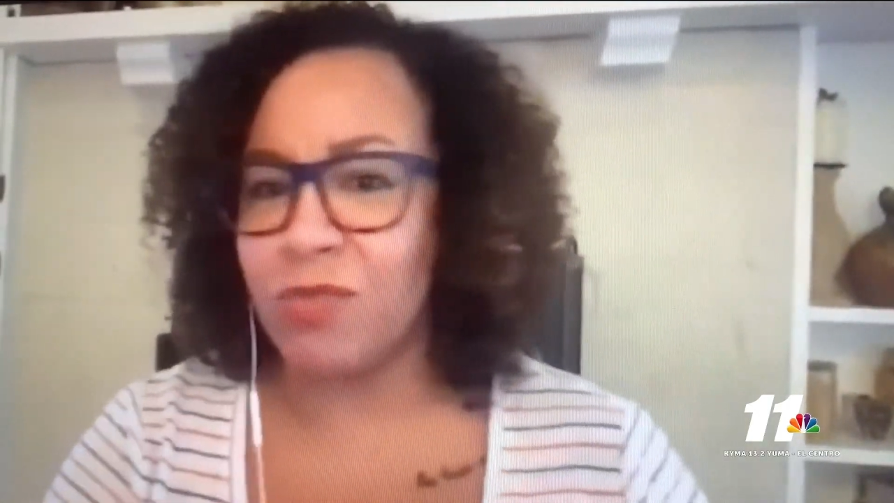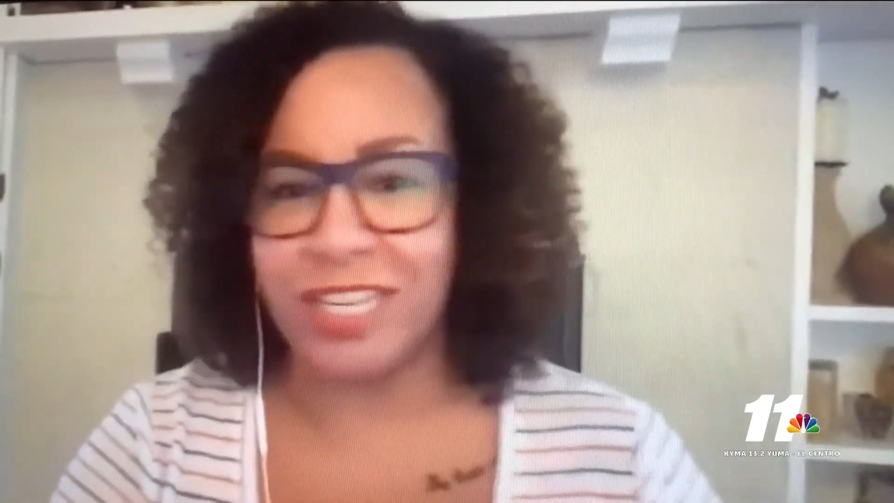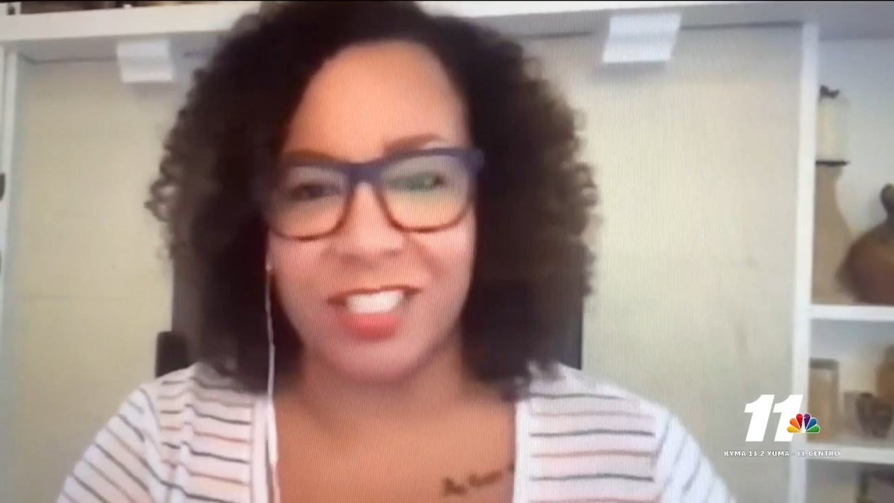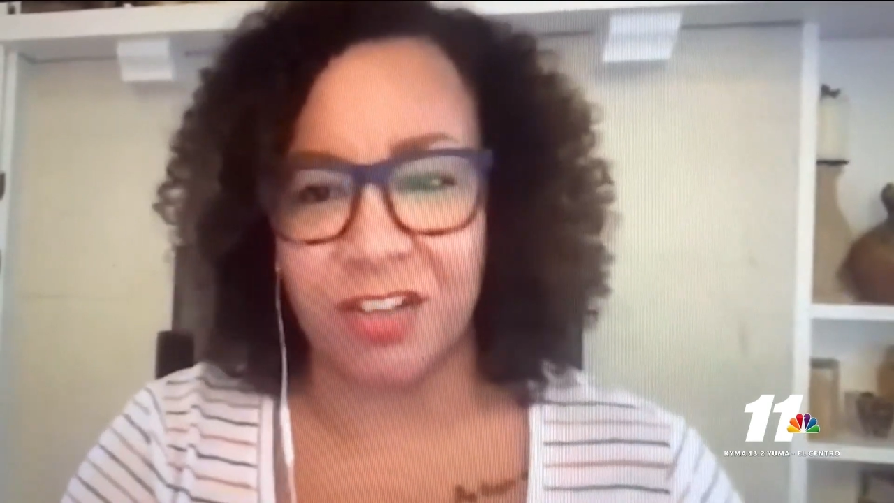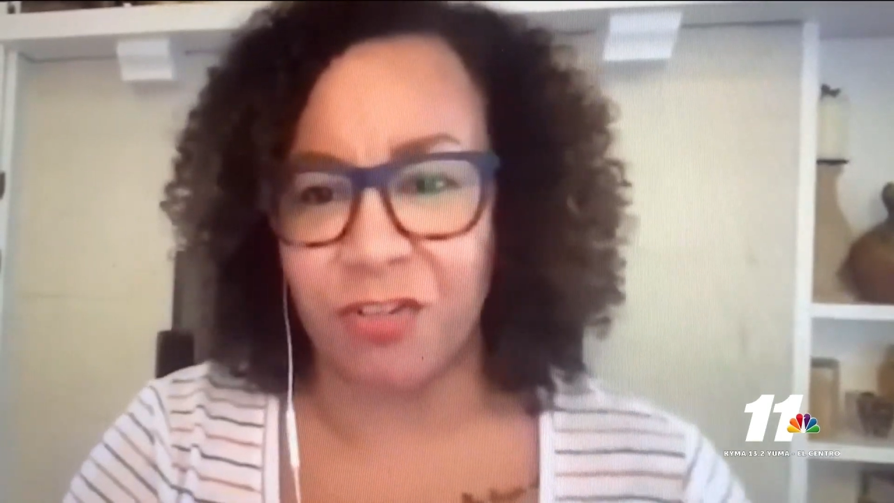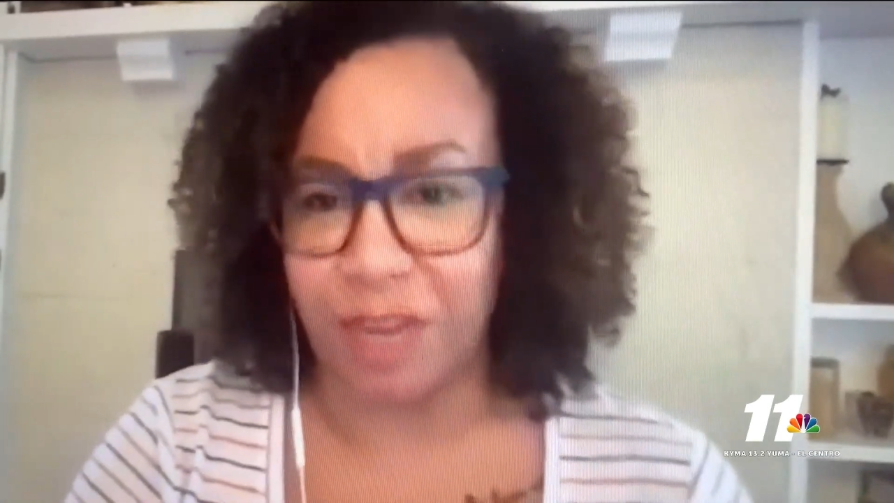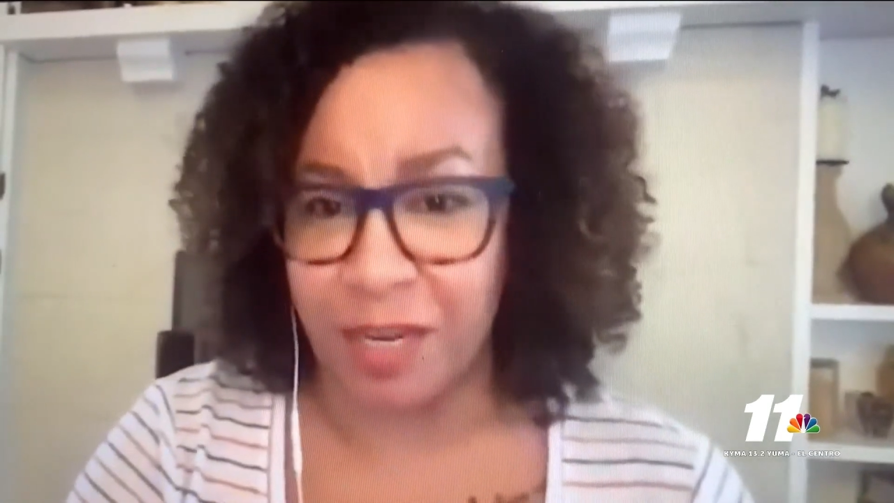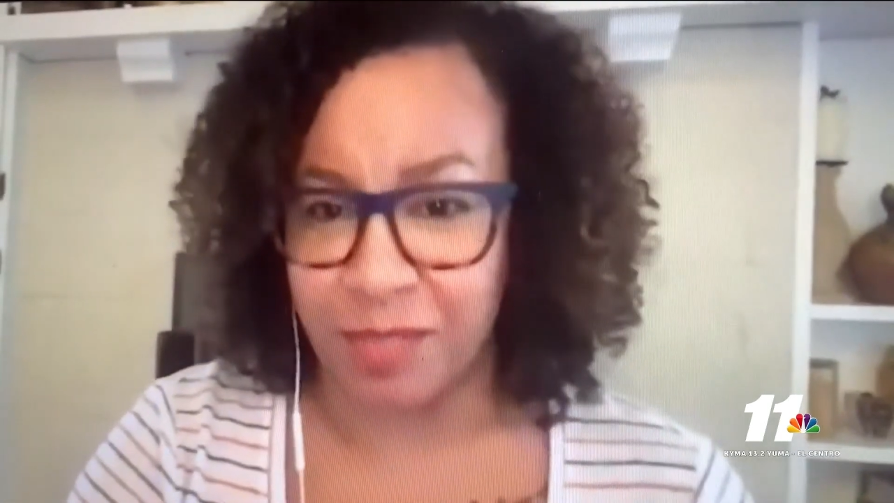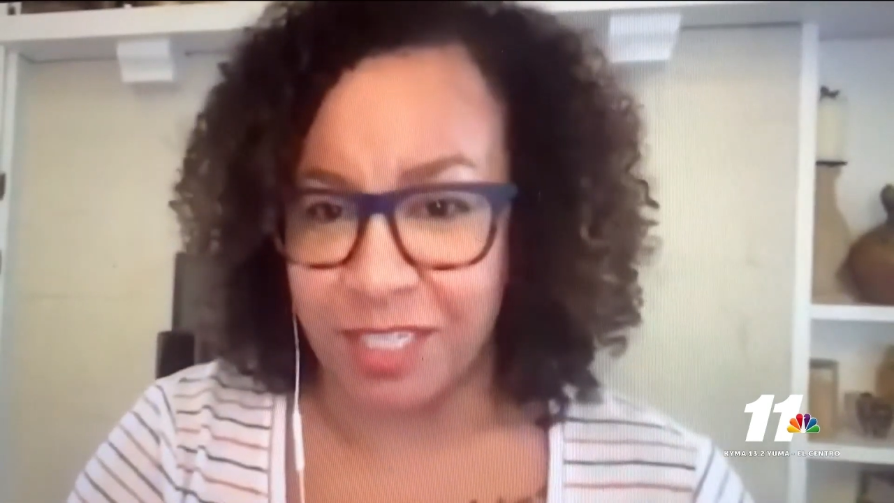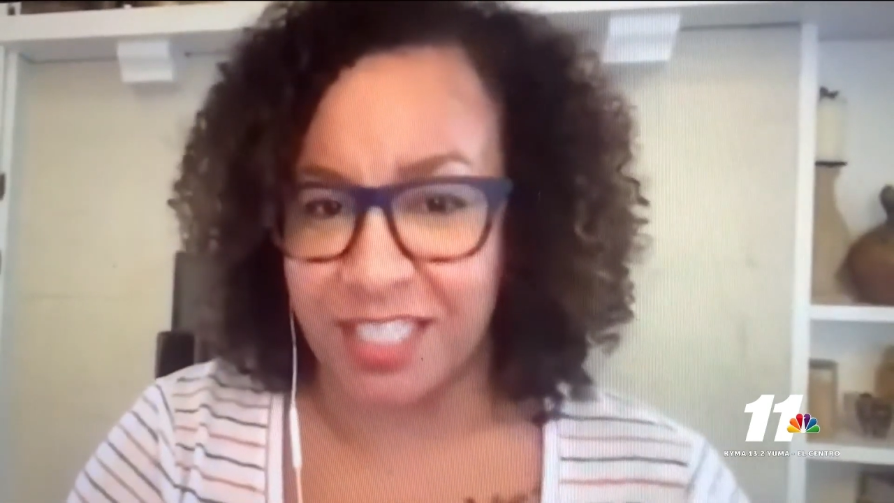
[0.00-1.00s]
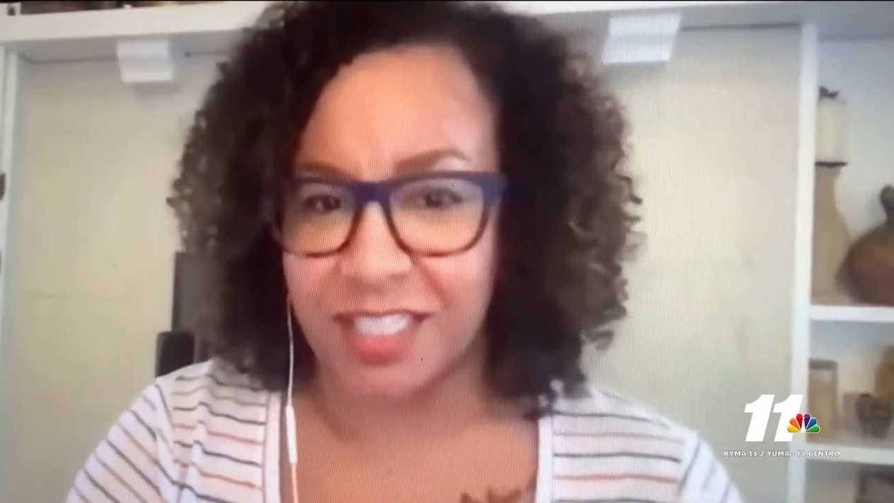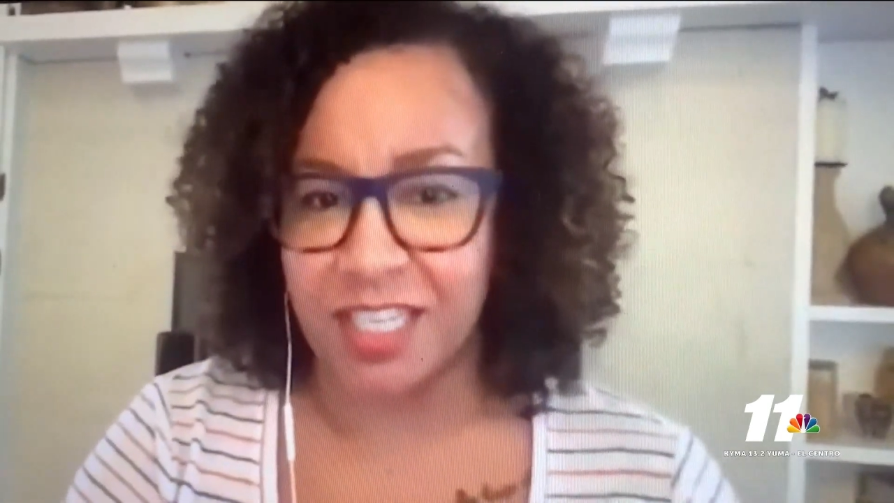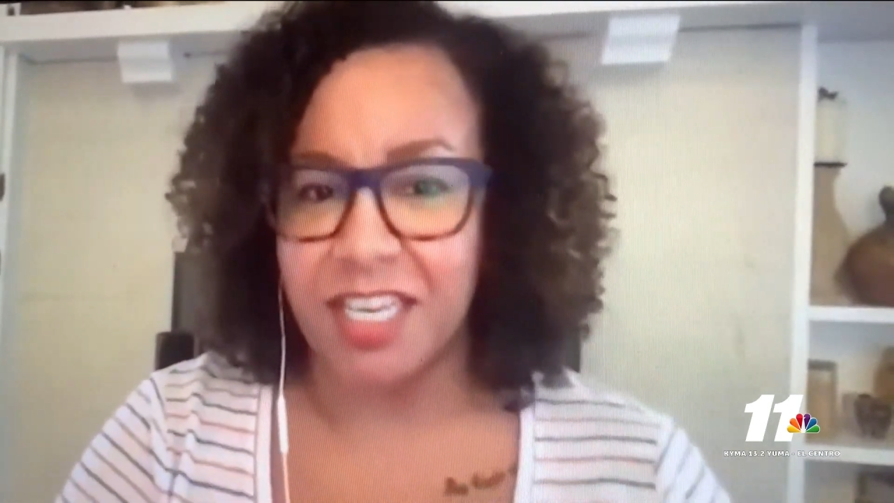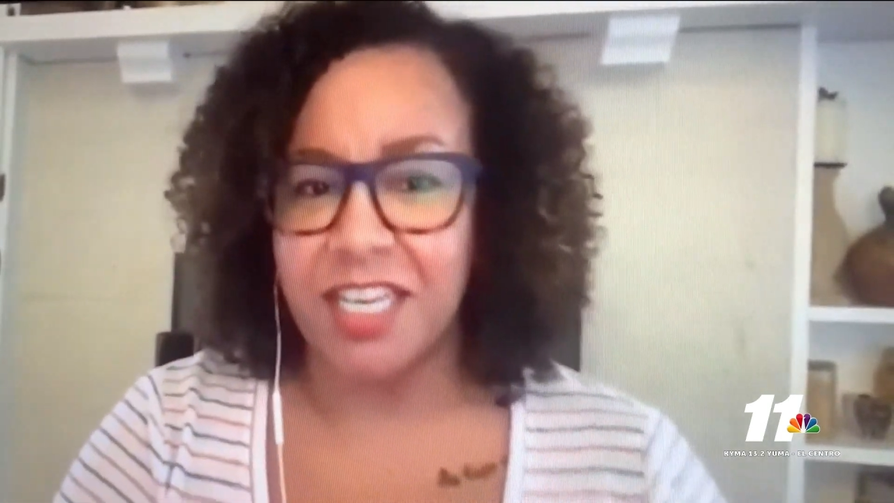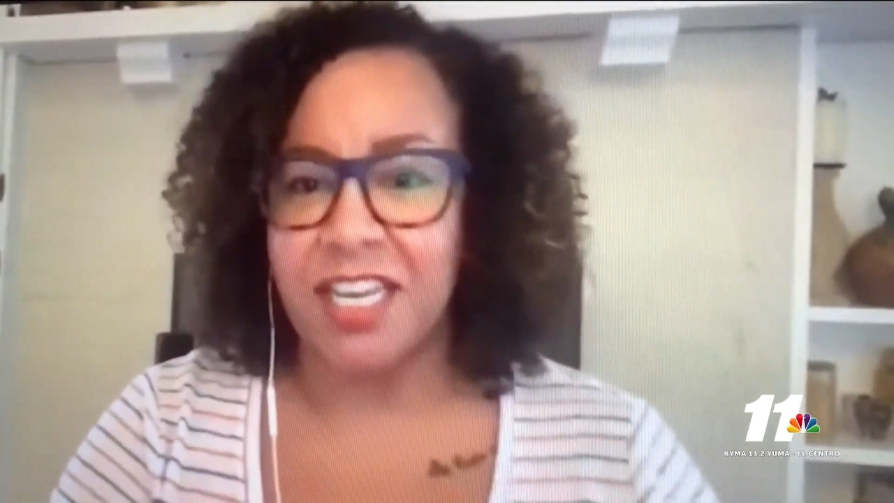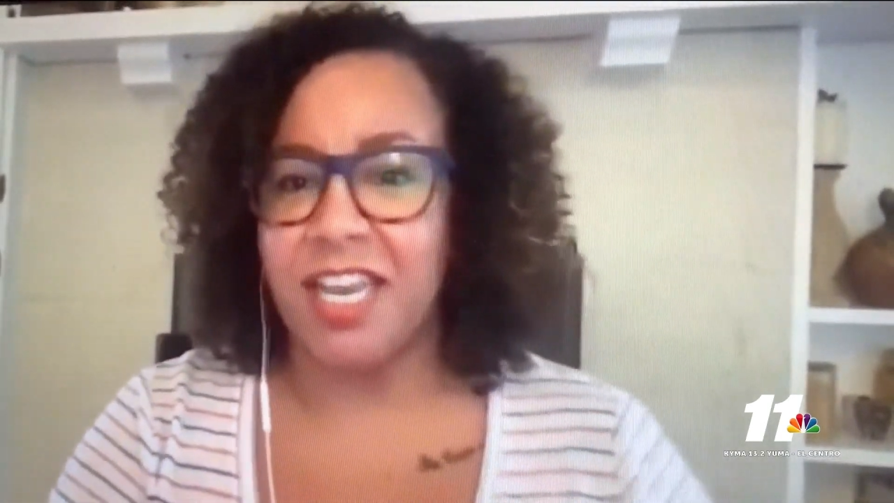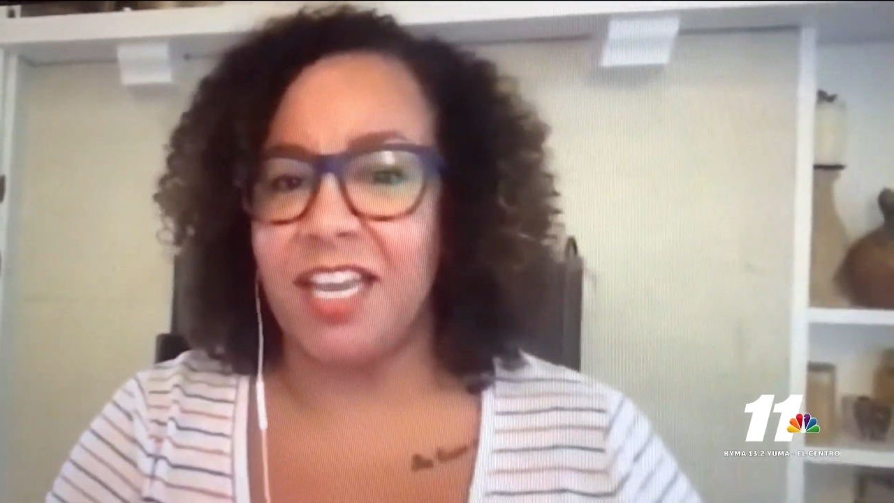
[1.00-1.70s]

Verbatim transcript: raise their families.